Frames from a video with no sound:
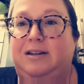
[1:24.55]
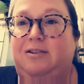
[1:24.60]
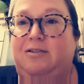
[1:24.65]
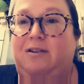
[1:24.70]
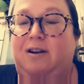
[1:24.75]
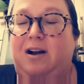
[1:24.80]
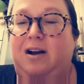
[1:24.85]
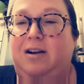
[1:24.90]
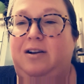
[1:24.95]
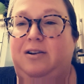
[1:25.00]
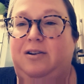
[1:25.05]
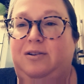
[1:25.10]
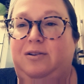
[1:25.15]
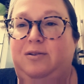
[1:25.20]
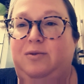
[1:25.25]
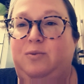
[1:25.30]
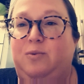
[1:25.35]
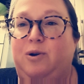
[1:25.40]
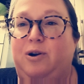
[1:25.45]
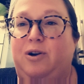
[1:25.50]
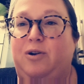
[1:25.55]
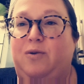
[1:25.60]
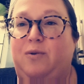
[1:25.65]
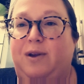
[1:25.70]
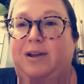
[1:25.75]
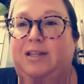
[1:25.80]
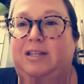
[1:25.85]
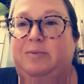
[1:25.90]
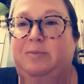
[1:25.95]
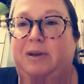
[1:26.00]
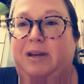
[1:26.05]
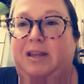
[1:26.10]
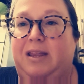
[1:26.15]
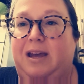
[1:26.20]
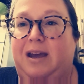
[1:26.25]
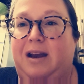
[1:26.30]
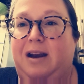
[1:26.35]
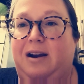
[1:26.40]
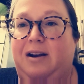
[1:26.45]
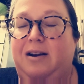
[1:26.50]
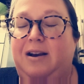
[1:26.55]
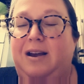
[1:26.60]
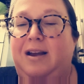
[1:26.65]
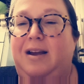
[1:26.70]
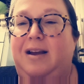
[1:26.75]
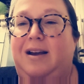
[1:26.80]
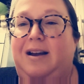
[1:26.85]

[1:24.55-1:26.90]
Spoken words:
and her uncle weren't going to be there,